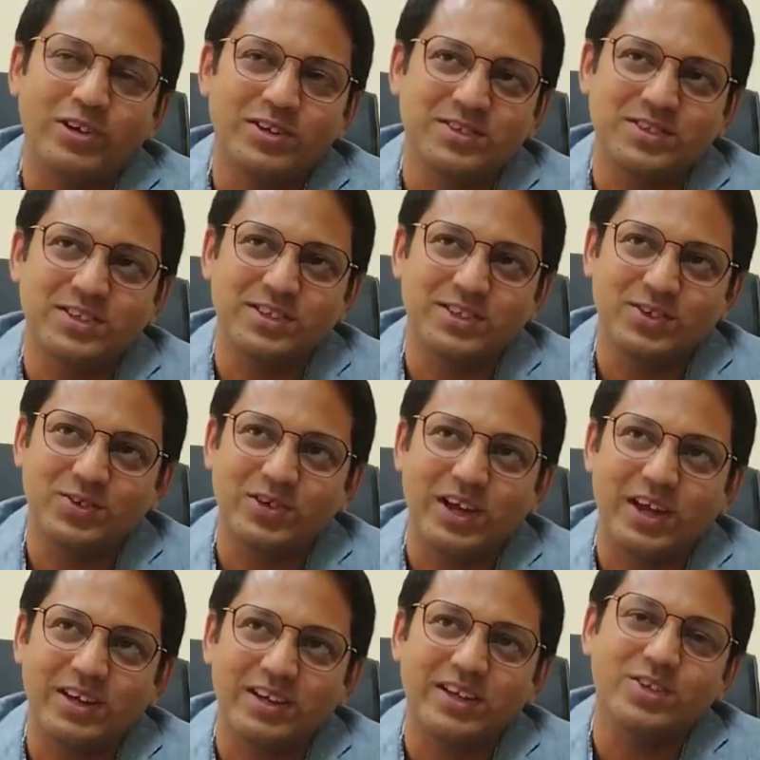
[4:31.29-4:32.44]
institute,
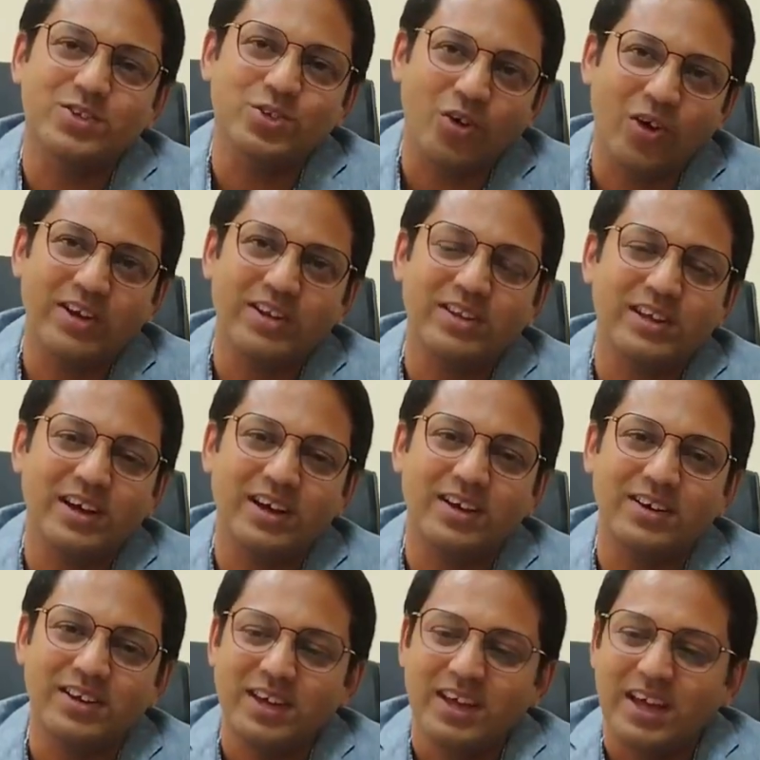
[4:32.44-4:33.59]
and he joined there